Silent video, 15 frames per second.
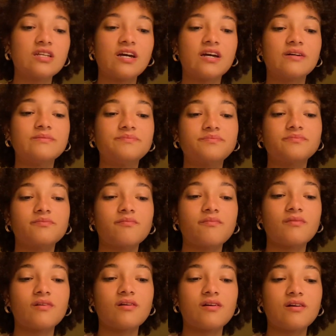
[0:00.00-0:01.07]
Like,
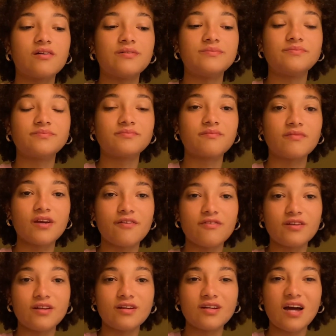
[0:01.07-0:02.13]
I
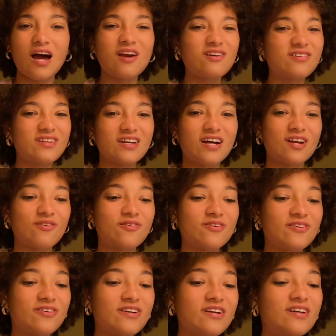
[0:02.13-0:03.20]
feel like, I don't think I'd
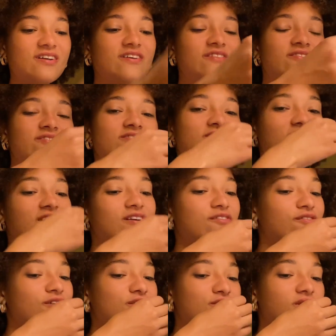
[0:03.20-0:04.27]
order it if it was, like, at a
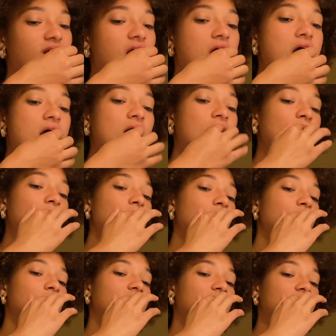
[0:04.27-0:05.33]
restaurant,
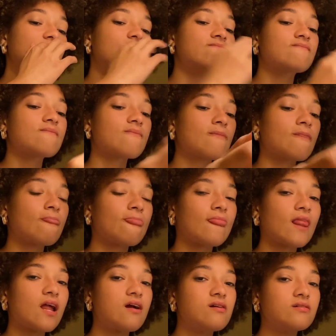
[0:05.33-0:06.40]
but,
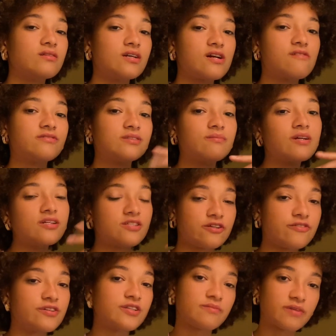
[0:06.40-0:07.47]
like, if somebody
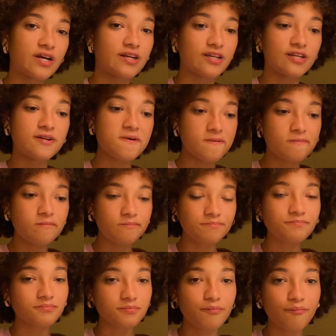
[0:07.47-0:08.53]
served it, I'd eat it.
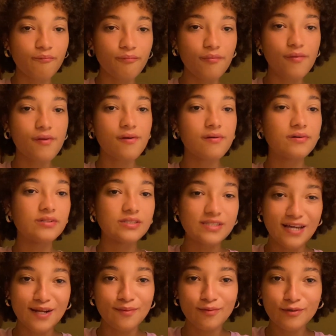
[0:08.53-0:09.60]
It's
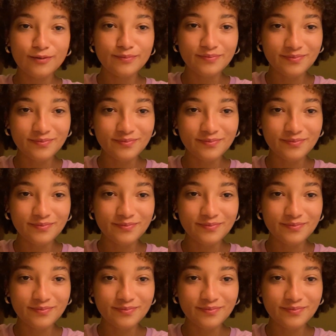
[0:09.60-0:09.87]
edible.